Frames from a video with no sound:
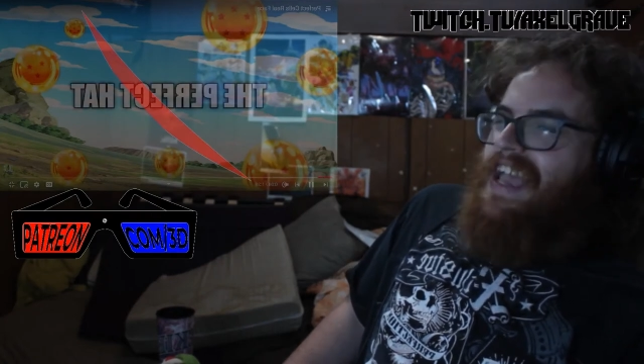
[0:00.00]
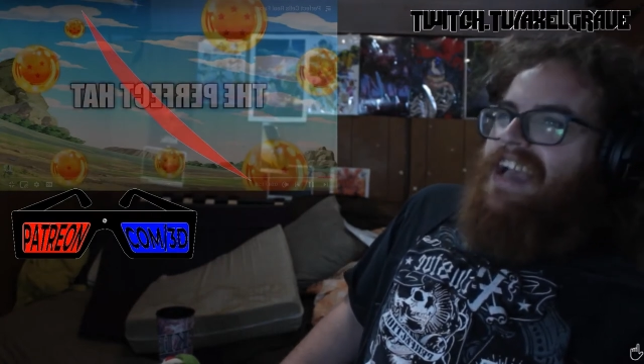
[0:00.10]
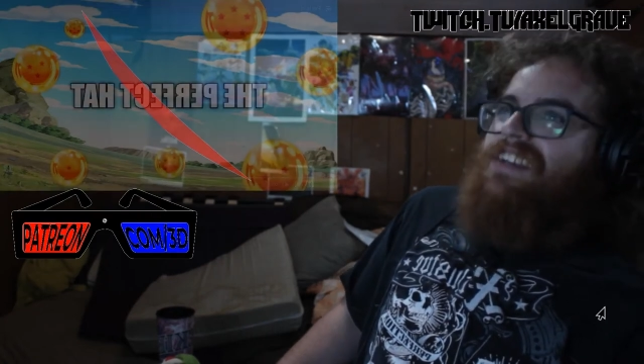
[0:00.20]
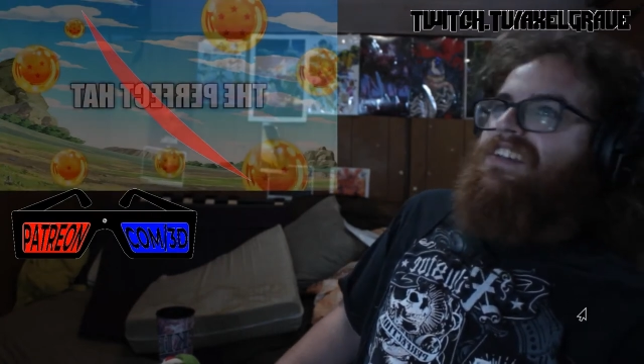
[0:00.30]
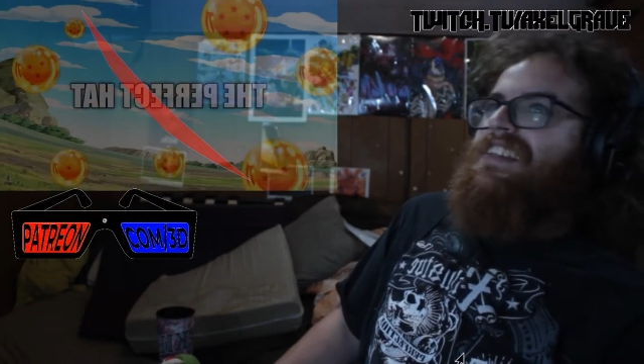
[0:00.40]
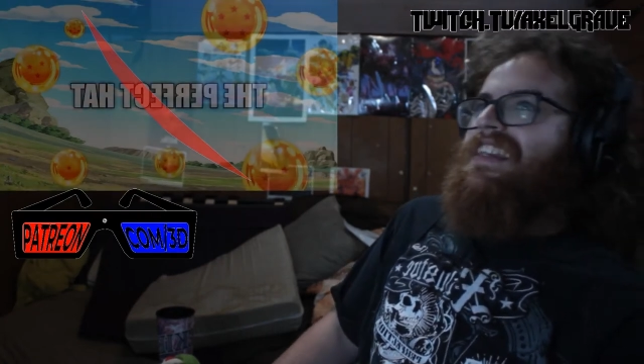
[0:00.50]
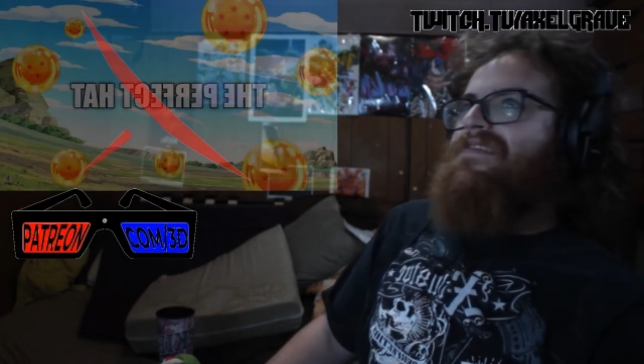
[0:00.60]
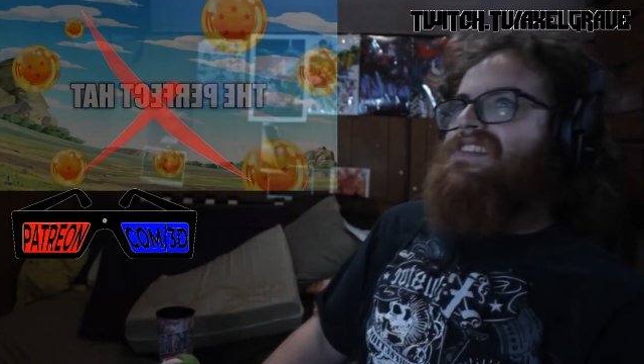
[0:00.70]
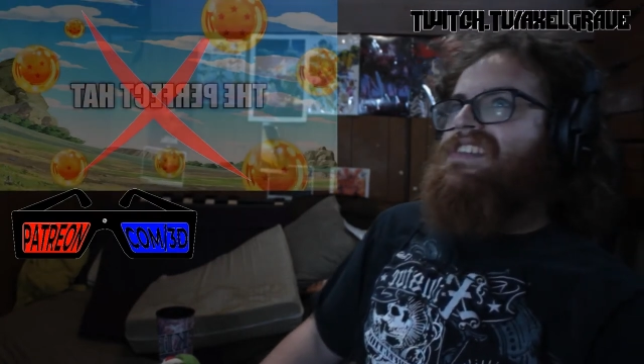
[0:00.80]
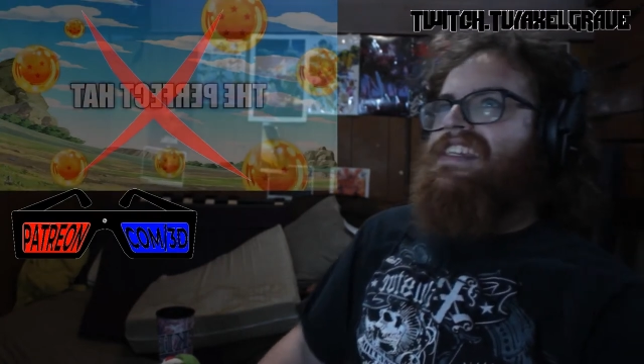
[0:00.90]
Actually, I think
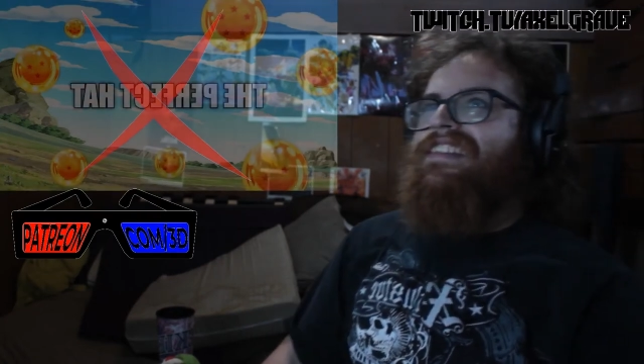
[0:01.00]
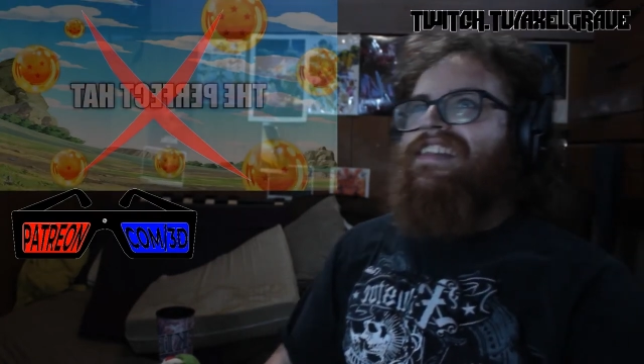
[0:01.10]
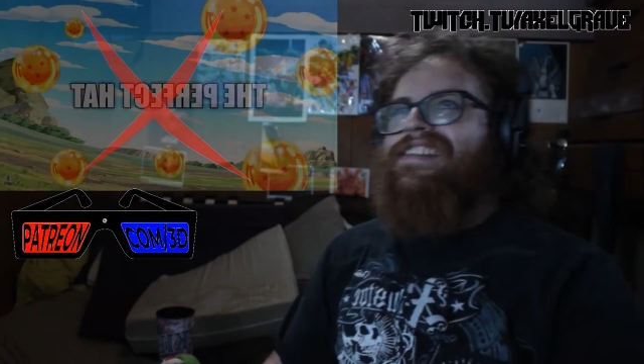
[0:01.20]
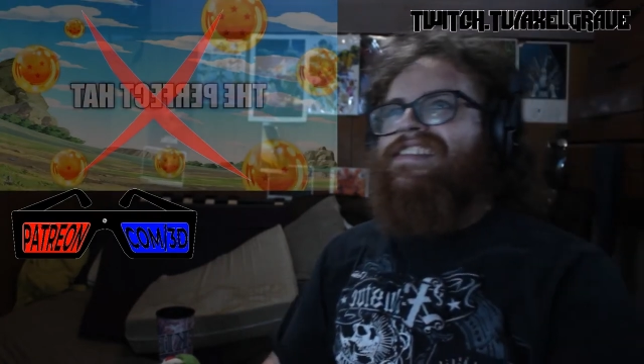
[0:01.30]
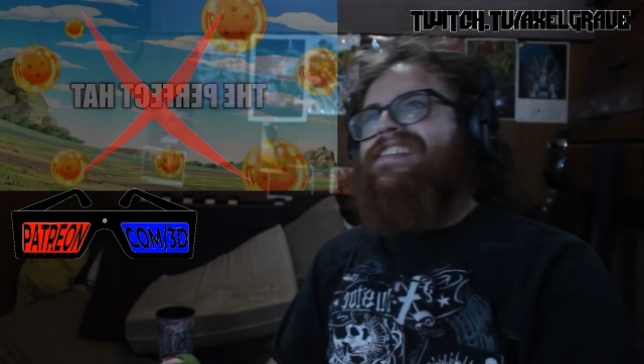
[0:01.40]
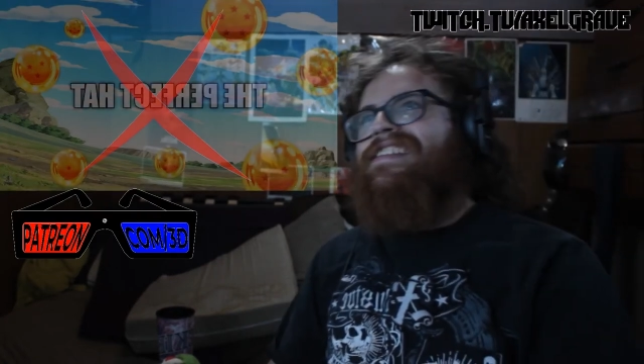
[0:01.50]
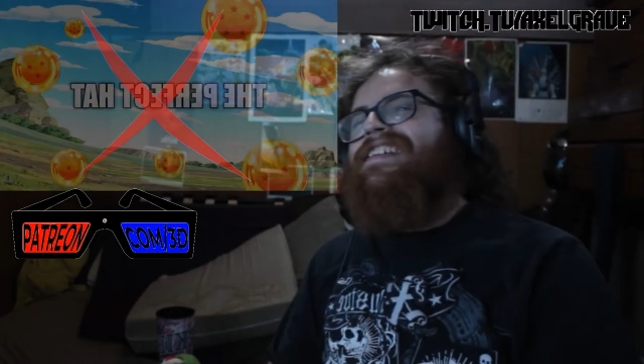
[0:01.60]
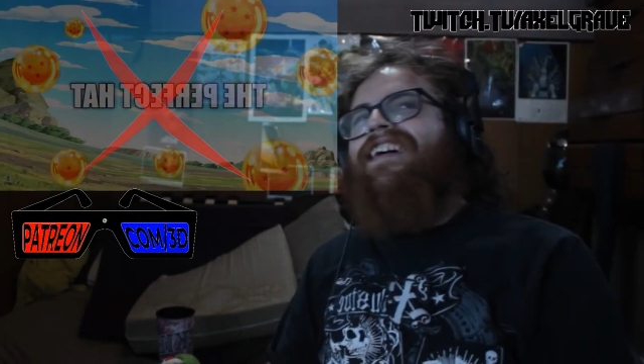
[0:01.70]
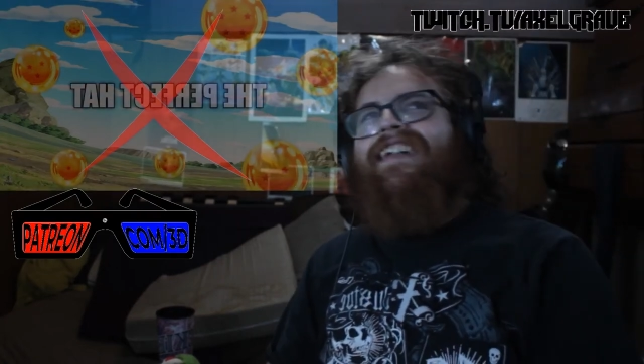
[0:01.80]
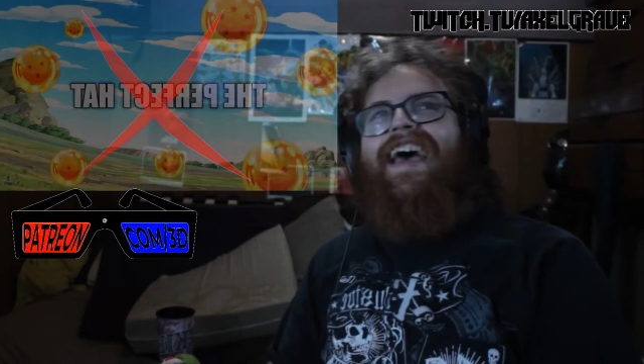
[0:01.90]
I've seen this
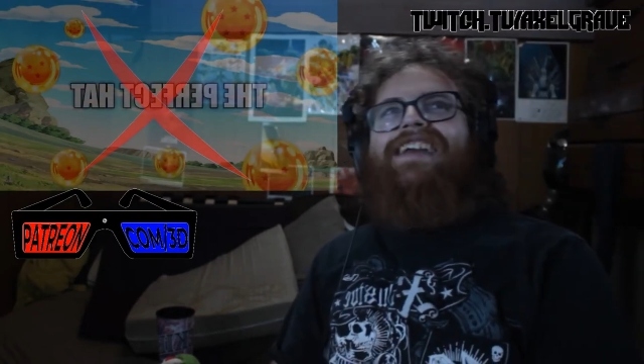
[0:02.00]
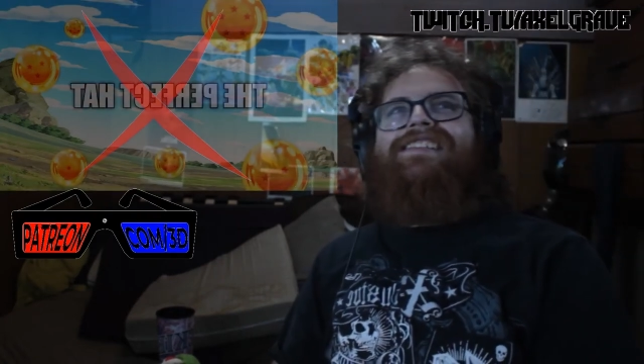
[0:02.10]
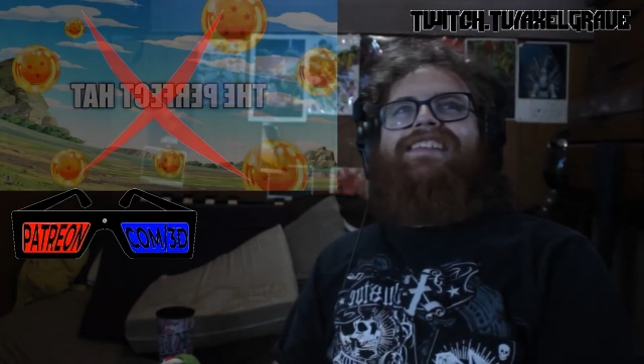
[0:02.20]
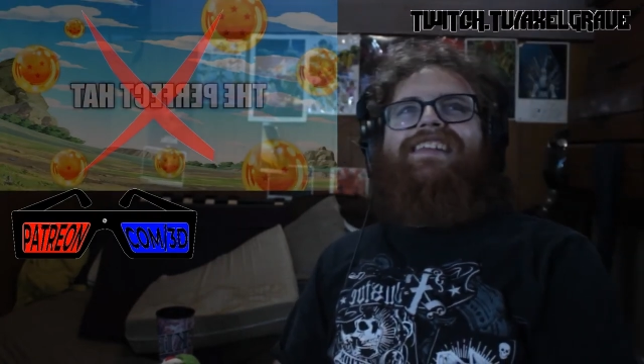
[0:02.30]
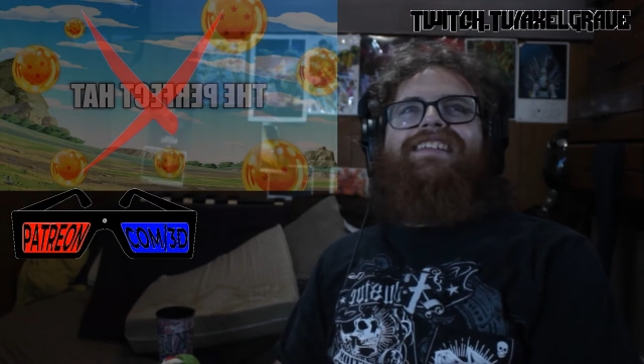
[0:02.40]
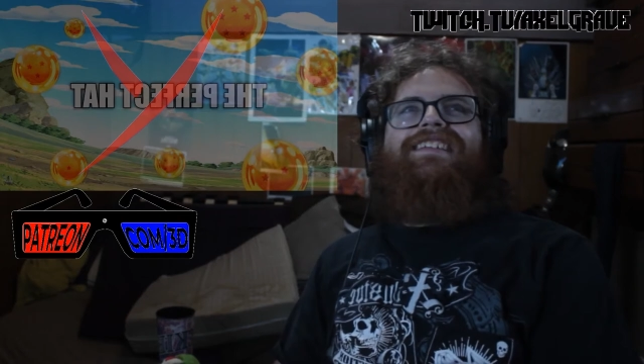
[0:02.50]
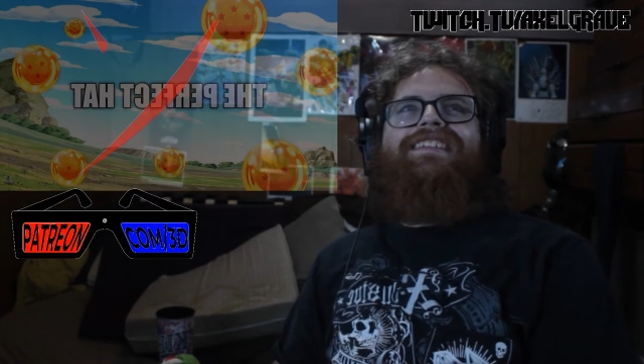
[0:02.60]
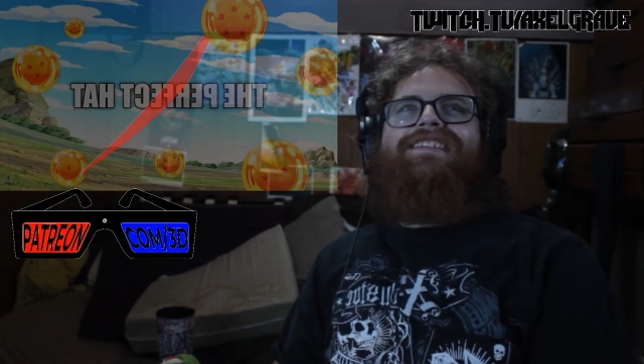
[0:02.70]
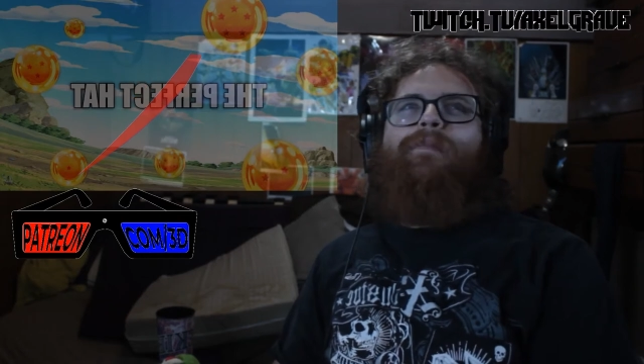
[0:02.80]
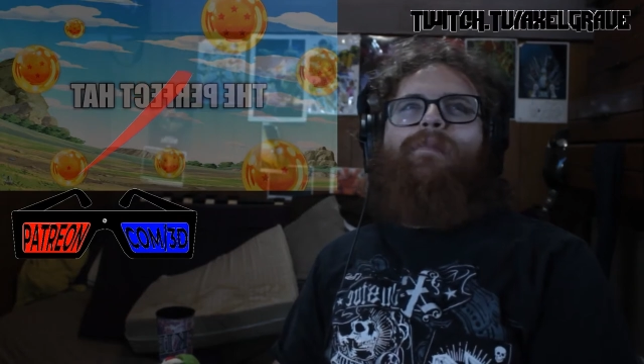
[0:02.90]
on accident
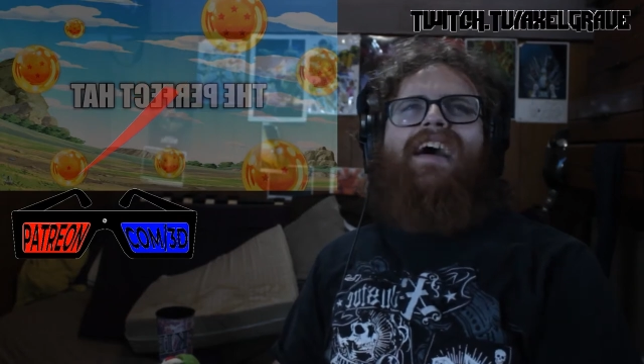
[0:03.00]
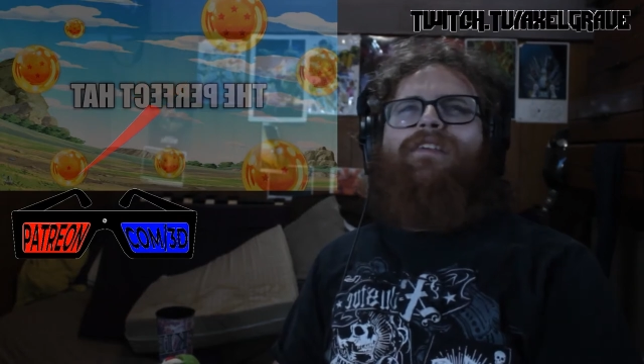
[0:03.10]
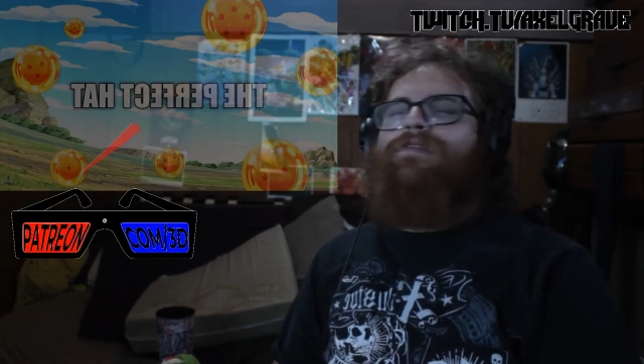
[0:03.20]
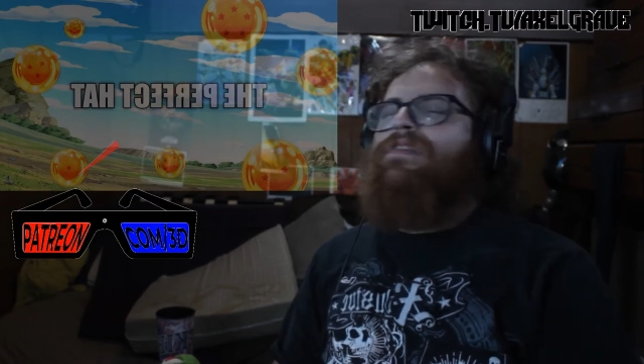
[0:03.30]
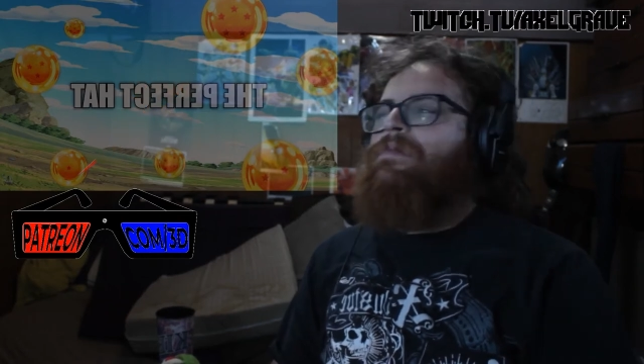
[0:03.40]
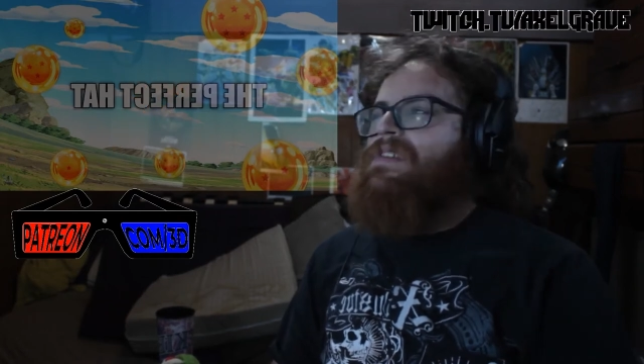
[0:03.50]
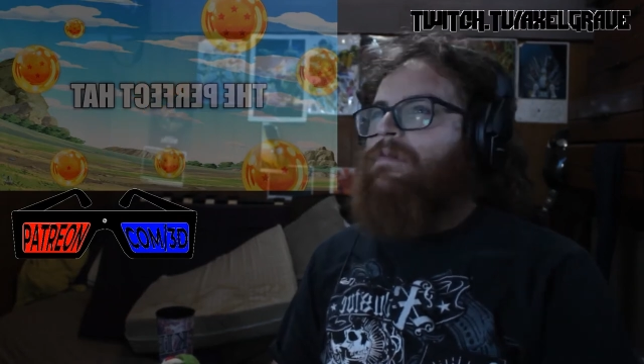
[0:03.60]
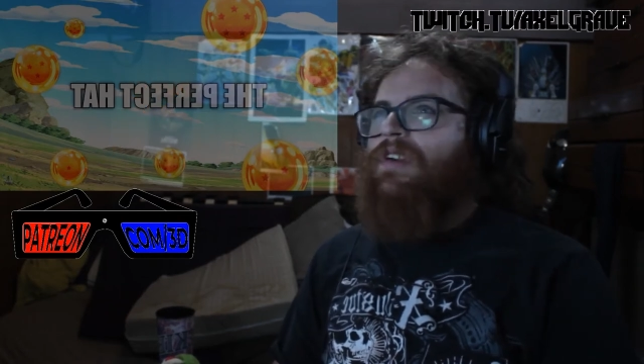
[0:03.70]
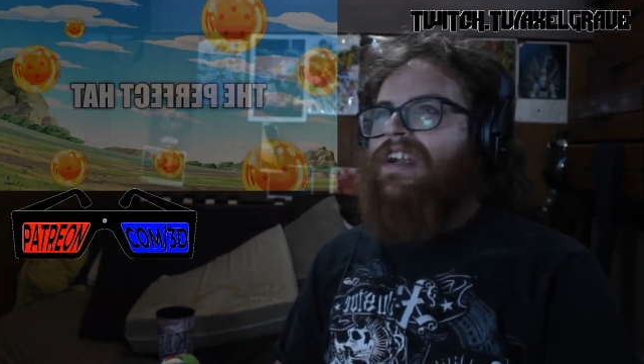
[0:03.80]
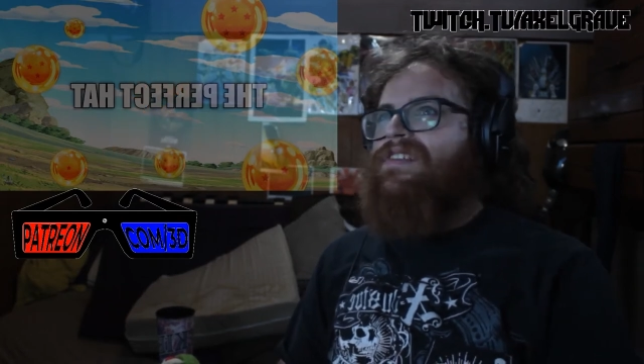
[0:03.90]
somehow from
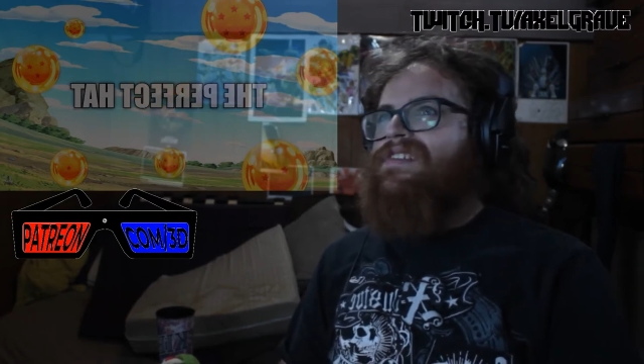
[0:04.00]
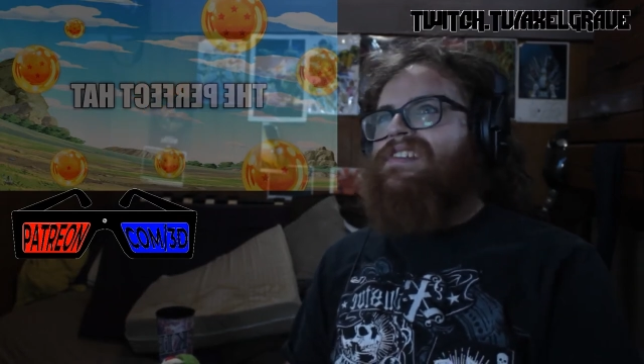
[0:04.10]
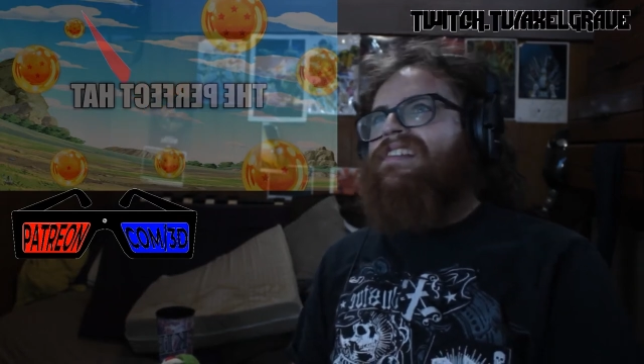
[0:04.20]
somewhere else.